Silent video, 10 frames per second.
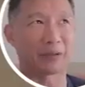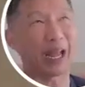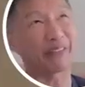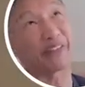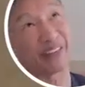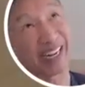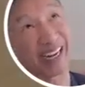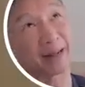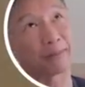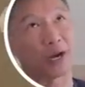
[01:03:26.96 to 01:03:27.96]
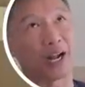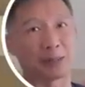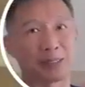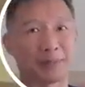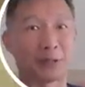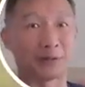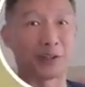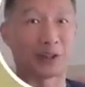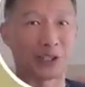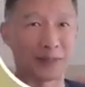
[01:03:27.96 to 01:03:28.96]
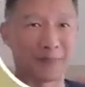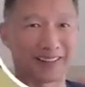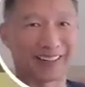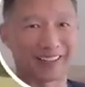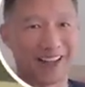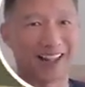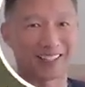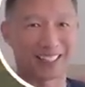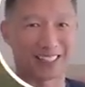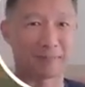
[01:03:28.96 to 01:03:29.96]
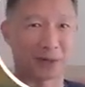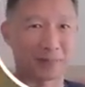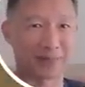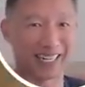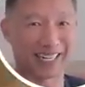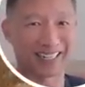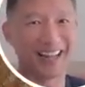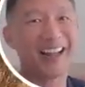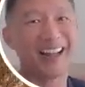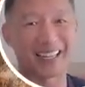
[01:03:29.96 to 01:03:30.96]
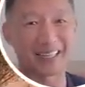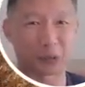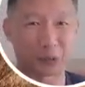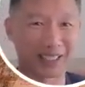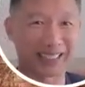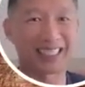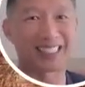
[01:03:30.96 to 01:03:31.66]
We have a vanadium project. We spent over $30 million in permitting, in drilling, in